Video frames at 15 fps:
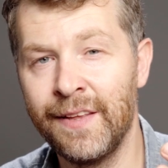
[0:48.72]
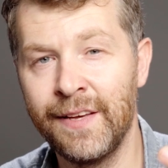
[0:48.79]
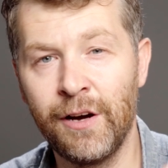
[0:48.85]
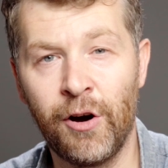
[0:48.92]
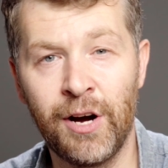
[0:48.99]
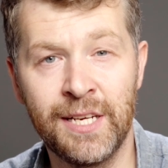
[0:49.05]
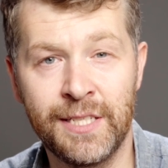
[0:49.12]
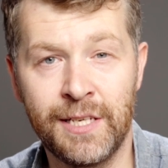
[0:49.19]
The
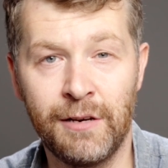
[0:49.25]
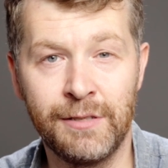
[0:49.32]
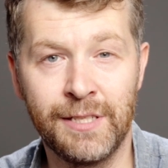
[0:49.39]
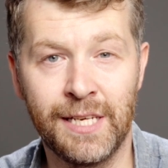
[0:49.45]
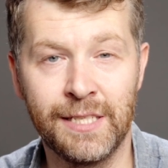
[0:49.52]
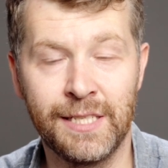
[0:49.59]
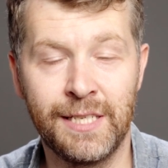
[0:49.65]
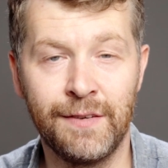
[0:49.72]
ISO
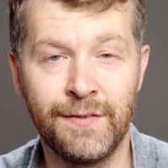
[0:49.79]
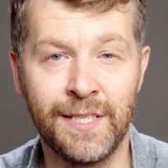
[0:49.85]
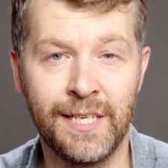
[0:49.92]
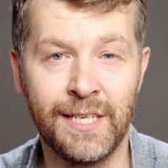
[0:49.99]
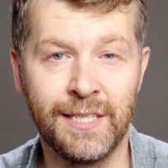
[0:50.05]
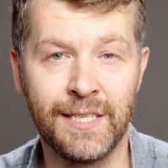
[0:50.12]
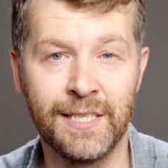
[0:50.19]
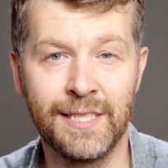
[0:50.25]

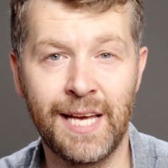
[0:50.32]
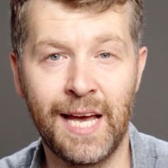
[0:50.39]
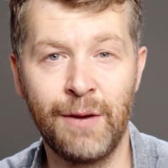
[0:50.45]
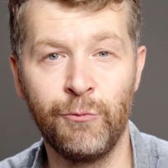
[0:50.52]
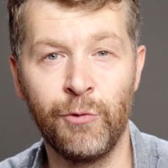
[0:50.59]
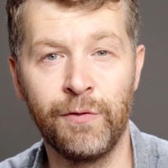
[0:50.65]
sensitivity is the same.